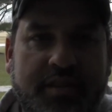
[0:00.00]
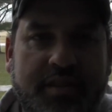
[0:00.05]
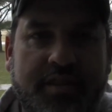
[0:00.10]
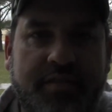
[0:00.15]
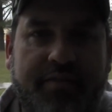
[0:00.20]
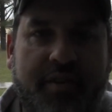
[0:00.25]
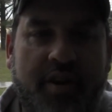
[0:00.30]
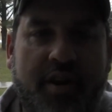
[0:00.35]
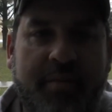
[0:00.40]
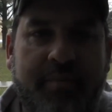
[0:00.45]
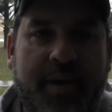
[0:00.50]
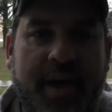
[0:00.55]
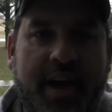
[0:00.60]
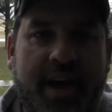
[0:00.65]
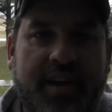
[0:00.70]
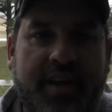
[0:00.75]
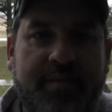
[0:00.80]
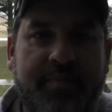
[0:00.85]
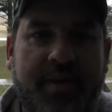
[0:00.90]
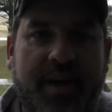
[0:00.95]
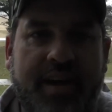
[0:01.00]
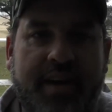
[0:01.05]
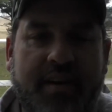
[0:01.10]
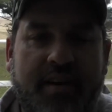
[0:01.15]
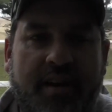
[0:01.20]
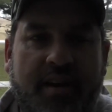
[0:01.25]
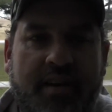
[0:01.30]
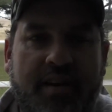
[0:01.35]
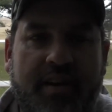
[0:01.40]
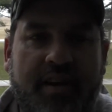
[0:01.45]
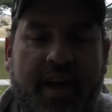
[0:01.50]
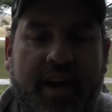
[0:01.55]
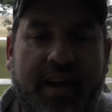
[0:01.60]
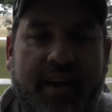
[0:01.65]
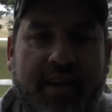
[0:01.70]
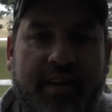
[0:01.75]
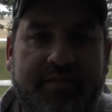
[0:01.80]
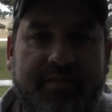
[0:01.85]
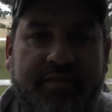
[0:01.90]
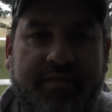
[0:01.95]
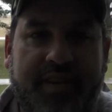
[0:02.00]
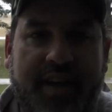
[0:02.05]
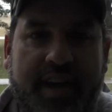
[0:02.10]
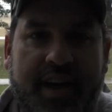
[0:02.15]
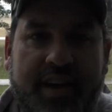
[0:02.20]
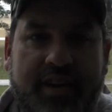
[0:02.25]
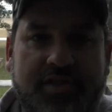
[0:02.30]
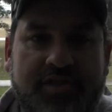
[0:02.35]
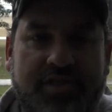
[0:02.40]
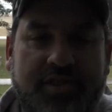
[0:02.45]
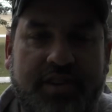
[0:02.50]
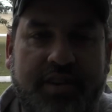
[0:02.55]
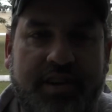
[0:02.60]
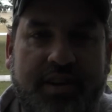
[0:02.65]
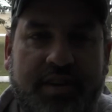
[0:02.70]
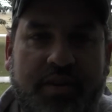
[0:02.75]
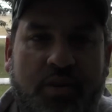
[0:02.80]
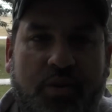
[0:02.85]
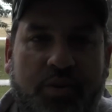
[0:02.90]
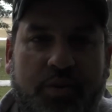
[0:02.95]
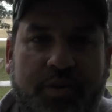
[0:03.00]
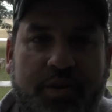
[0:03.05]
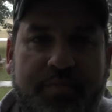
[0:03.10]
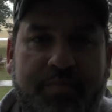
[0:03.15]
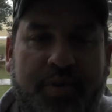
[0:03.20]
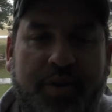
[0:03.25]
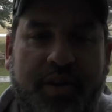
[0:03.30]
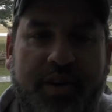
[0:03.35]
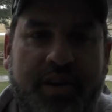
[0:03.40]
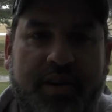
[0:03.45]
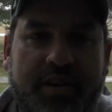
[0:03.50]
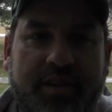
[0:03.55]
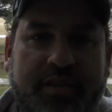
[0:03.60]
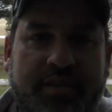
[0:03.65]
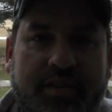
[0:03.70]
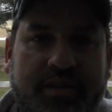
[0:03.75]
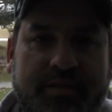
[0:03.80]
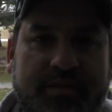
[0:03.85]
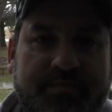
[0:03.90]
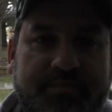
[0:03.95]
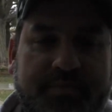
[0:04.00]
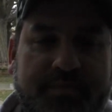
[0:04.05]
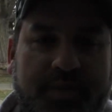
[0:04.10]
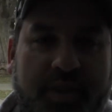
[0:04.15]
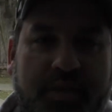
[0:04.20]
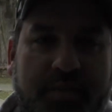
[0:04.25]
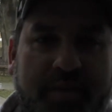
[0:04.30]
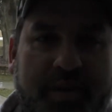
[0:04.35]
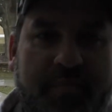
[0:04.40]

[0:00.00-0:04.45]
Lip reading: The very back of my yard, I have actually only put a little bit of